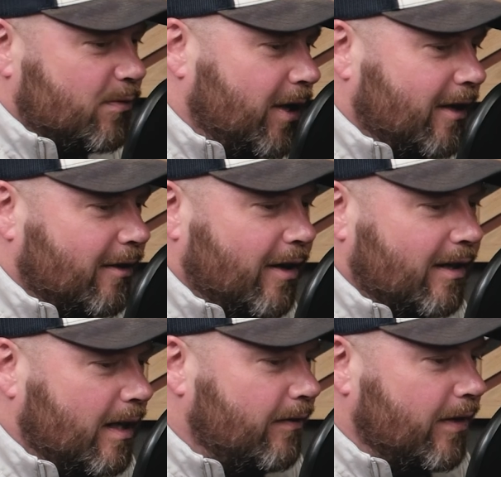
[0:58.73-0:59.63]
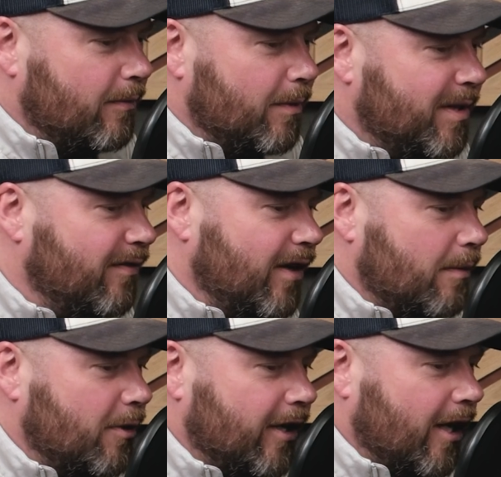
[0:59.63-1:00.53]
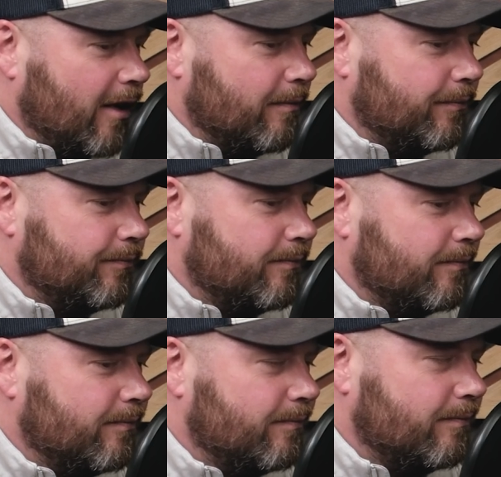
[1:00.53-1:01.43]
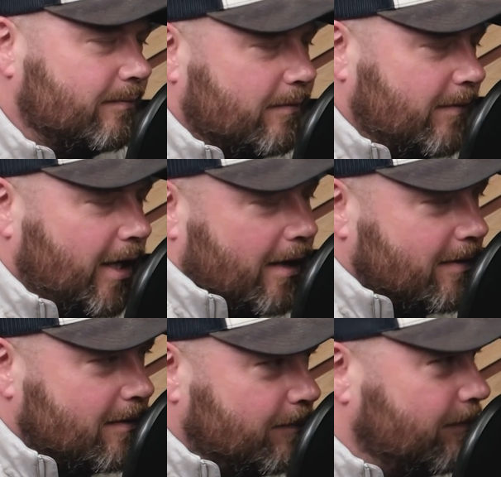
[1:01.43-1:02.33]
Wicked and Craig Navy will be available again? Yes.